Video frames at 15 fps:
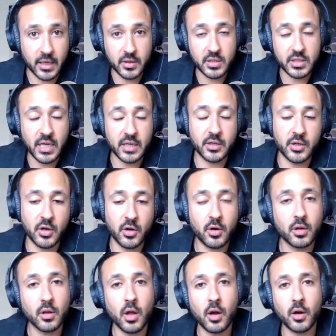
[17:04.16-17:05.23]
you said, you're
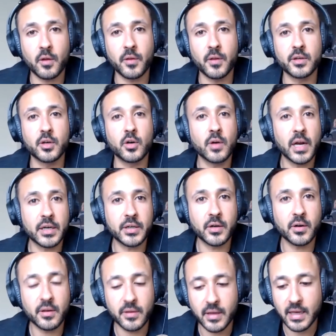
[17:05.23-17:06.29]
no longer the director
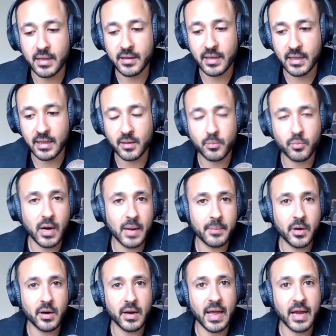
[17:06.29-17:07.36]
and the
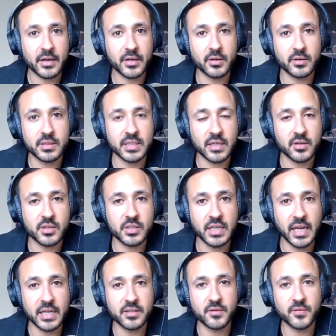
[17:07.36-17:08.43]
primary actor center
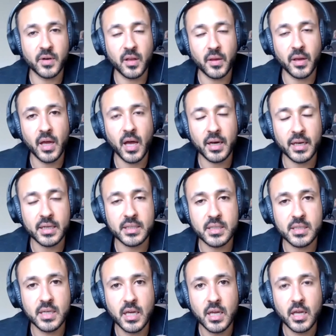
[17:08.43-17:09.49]
stage in front of the
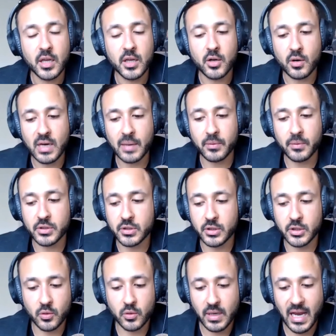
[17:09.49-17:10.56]
audience. You
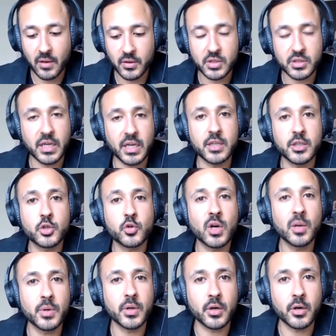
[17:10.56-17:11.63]
are now just a
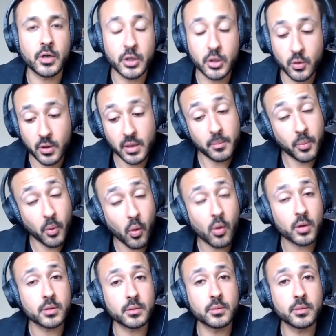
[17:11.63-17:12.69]
contributor. You're an
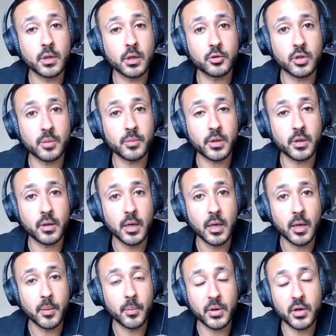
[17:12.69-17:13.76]
important contributor,
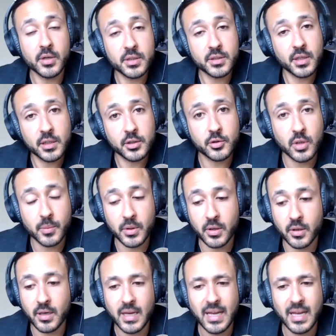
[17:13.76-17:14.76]
but you're just a contributor.